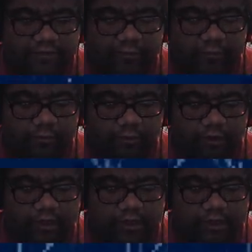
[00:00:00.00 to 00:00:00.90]
While we're
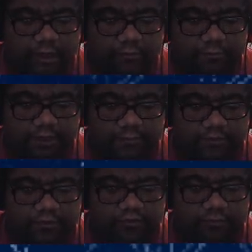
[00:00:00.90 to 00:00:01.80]
walking, a couple people noticed